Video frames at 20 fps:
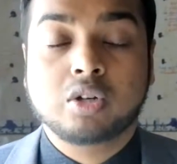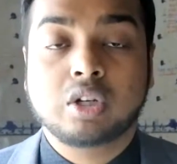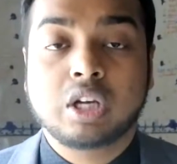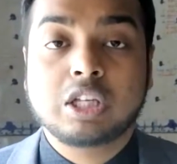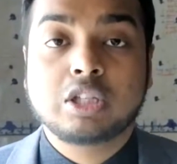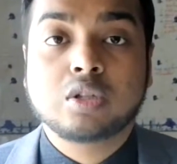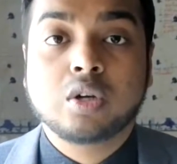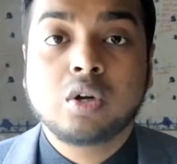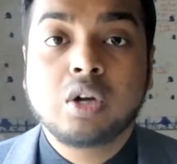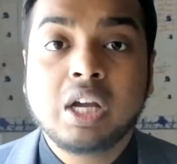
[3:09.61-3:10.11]
Okay,
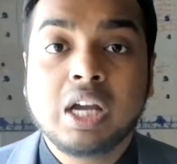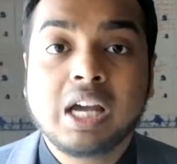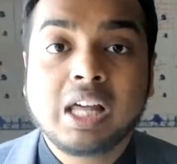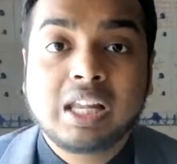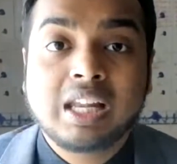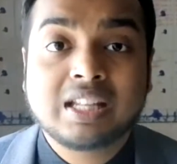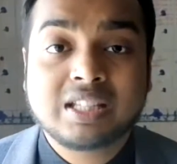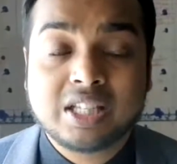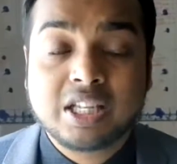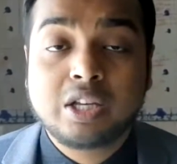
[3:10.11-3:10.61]
so
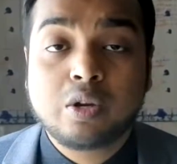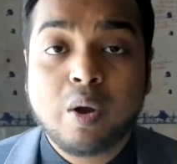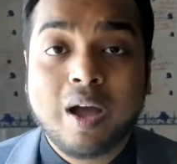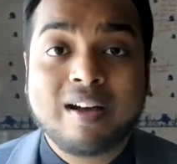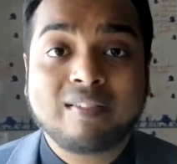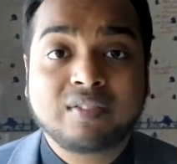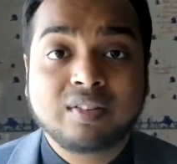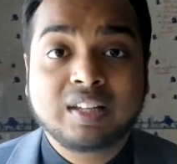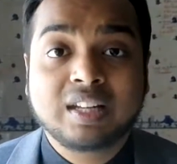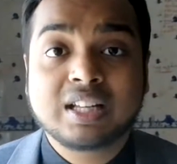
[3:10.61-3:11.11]
let's say you
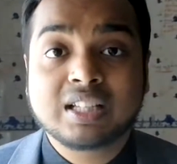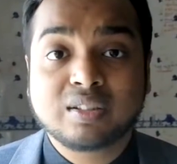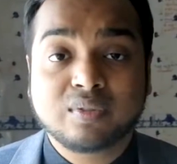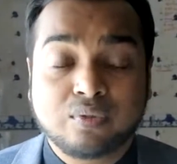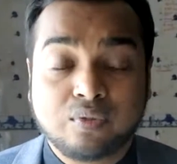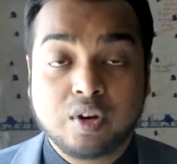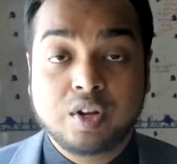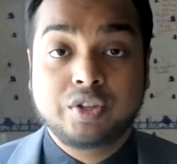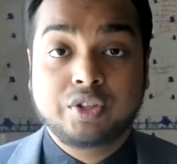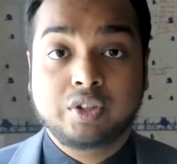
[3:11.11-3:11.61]
have less
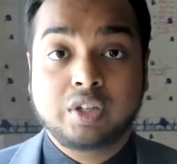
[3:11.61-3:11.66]
fund,